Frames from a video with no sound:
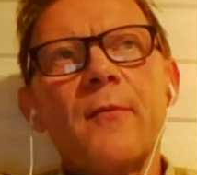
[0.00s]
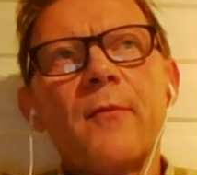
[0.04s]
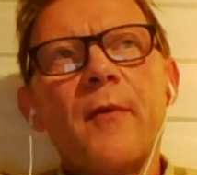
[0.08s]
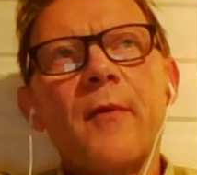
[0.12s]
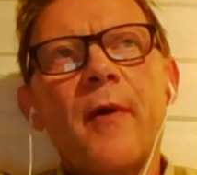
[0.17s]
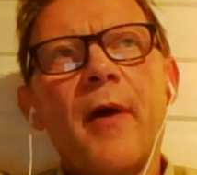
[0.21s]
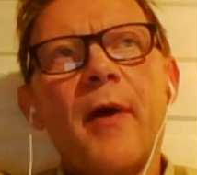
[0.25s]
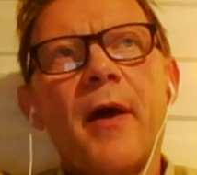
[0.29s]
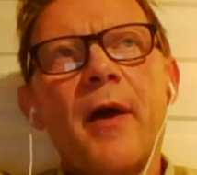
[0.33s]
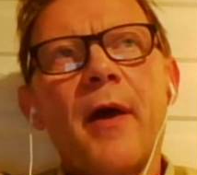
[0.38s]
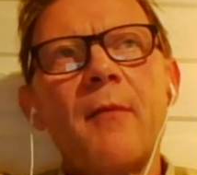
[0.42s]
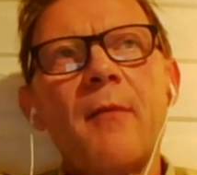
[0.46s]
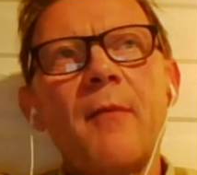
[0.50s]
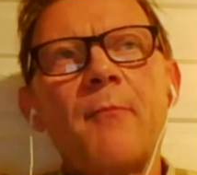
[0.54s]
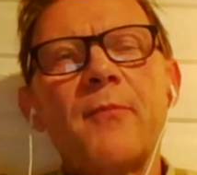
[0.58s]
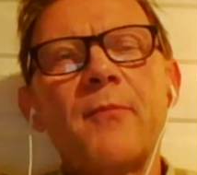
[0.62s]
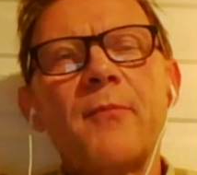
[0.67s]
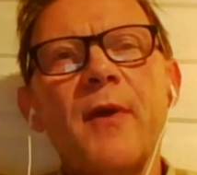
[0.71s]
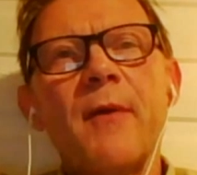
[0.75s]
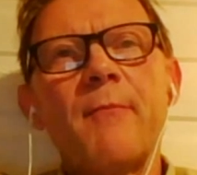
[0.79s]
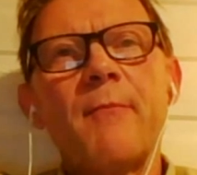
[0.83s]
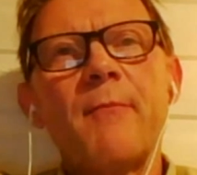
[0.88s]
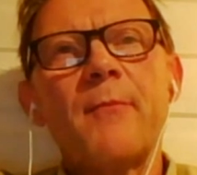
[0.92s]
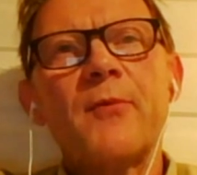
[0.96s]
help
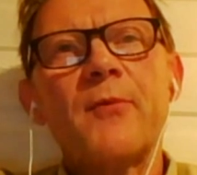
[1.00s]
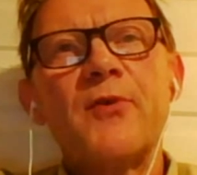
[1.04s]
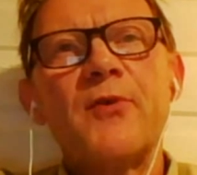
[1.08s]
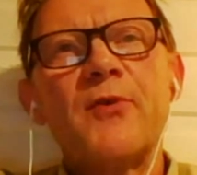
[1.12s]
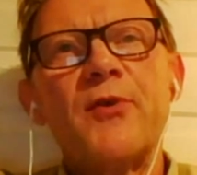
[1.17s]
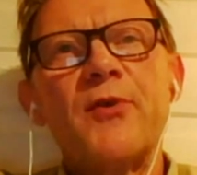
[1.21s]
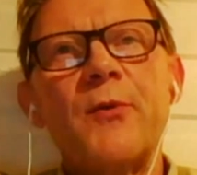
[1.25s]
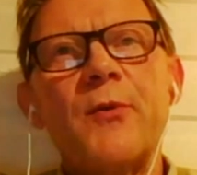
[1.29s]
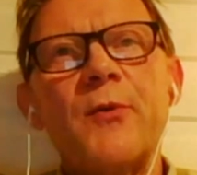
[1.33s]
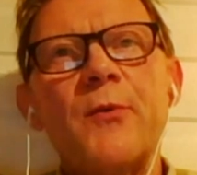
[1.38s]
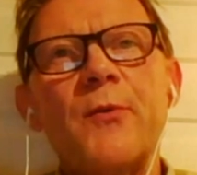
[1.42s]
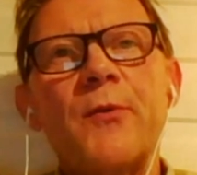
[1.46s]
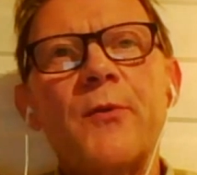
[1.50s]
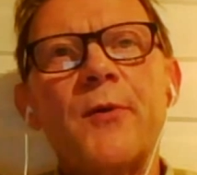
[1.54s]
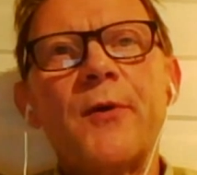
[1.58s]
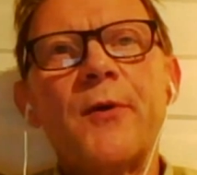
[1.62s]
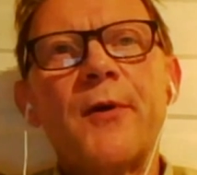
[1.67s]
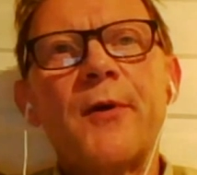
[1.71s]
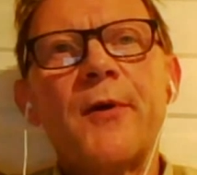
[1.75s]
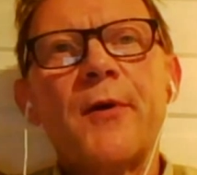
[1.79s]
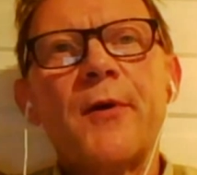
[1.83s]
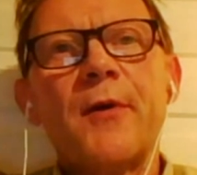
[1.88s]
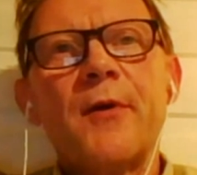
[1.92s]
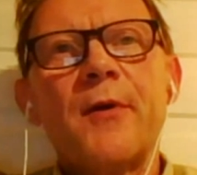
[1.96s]
them to
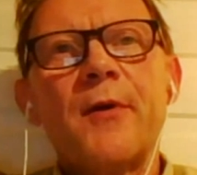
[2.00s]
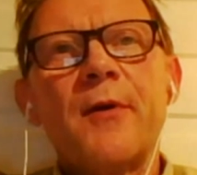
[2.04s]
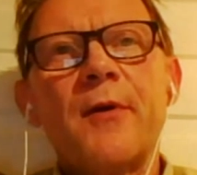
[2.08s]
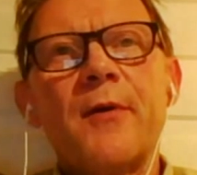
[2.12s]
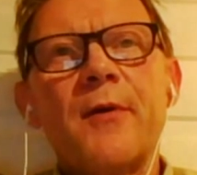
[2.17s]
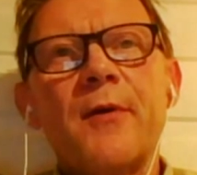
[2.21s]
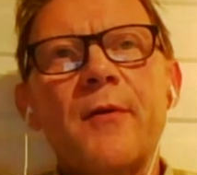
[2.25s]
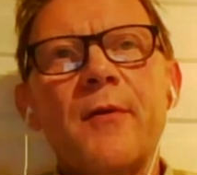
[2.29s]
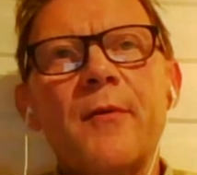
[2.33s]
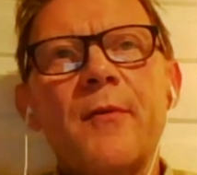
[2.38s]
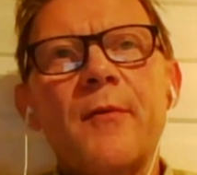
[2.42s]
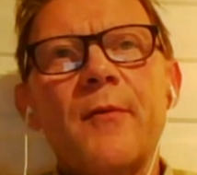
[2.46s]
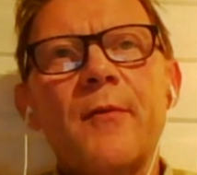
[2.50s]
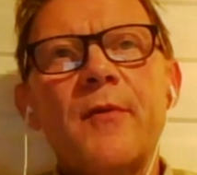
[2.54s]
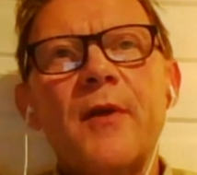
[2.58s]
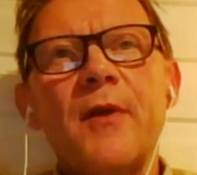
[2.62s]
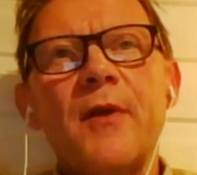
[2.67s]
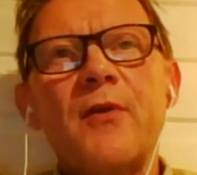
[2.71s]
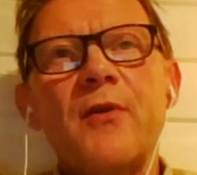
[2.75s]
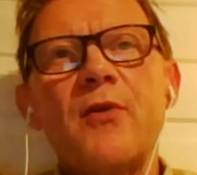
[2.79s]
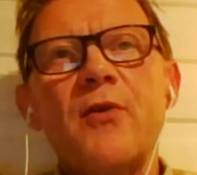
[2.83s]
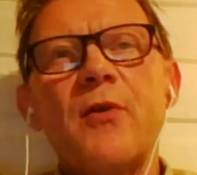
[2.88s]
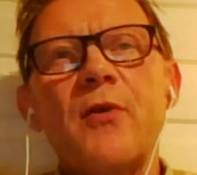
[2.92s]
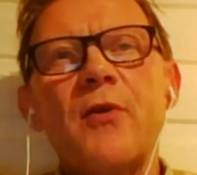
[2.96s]
they
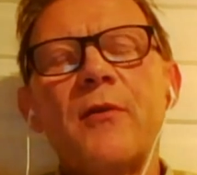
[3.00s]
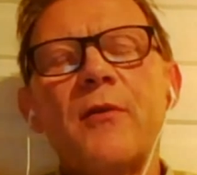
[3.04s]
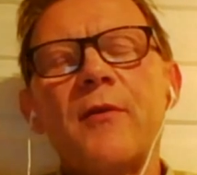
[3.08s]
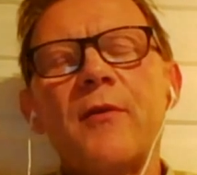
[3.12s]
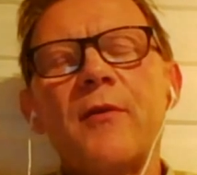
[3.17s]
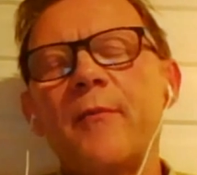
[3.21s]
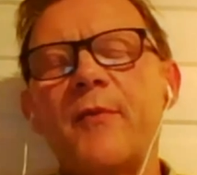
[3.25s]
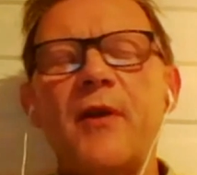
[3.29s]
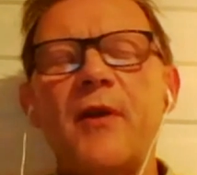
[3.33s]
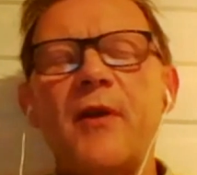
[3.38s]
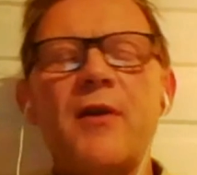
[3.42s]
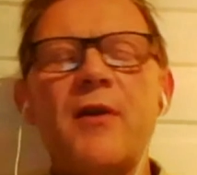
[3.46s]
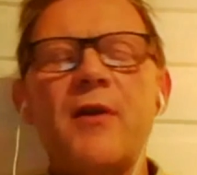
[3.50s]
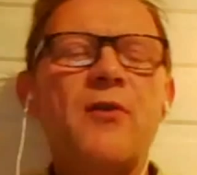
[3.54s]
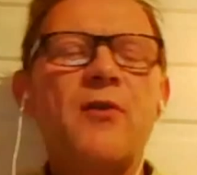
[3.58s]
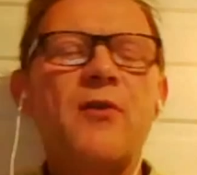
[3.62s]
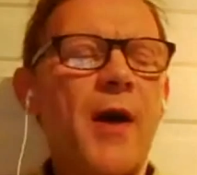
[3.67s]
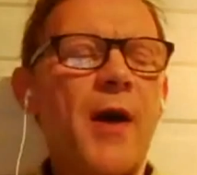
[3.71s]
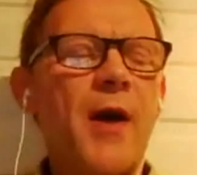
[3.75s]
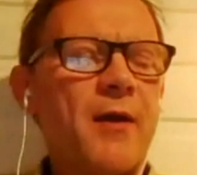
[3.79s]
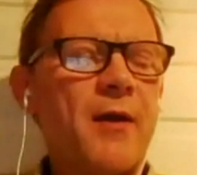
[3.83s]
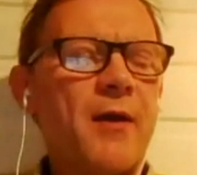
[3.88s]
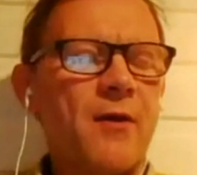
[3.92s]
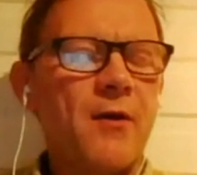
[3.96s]
do
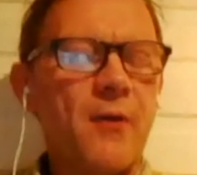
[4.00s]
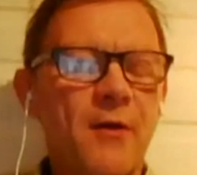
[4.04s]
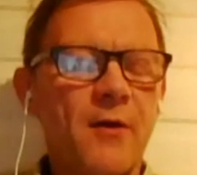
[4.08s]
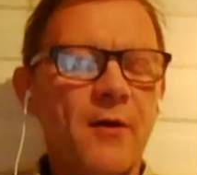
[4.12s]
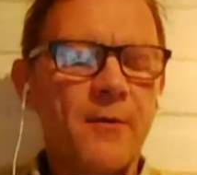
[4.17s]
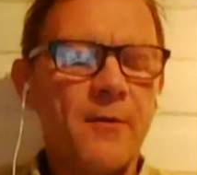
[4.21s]
like